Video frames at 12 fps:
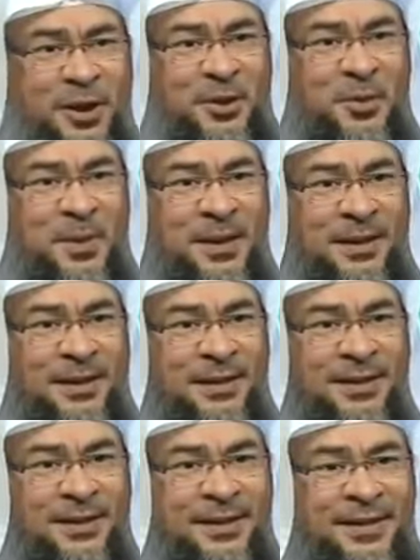was talking to me.
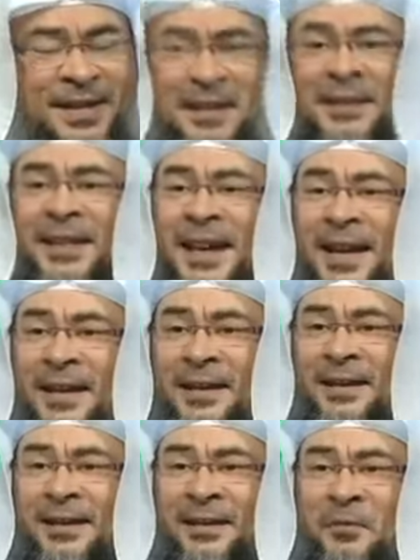
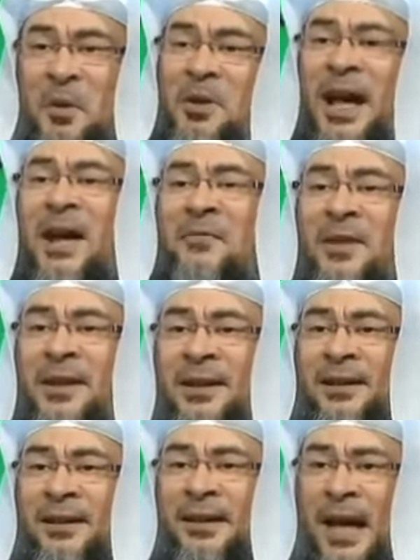Yesterday, we were
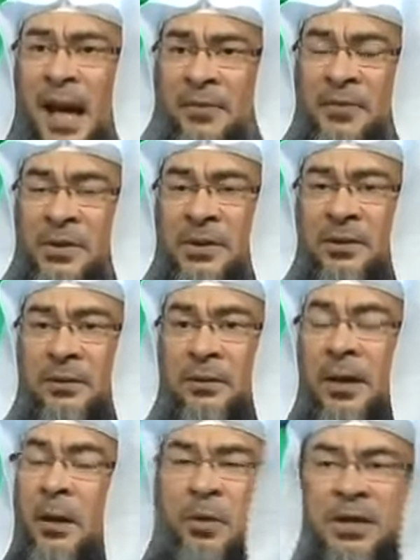having laughs.
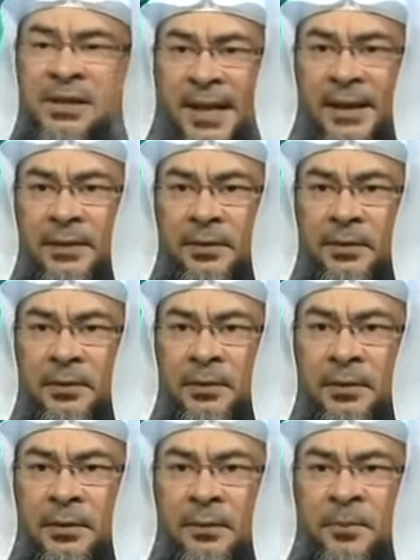Now he's dead.
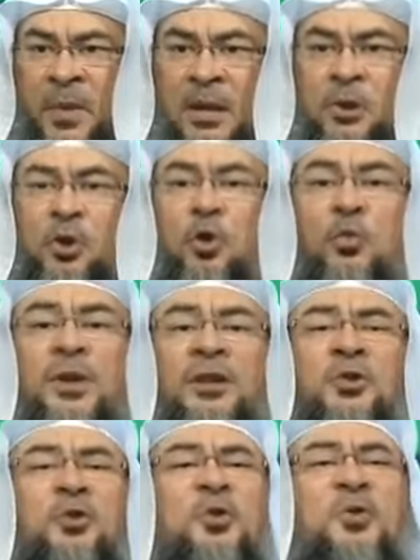So
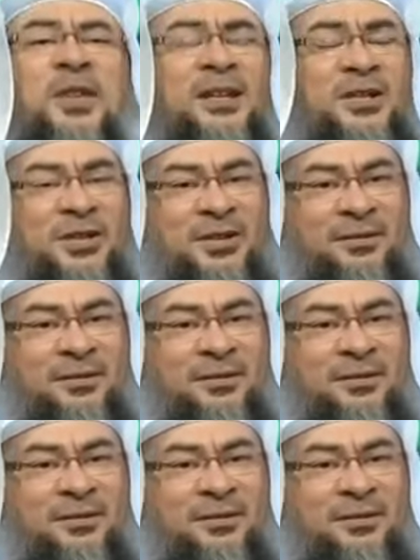we do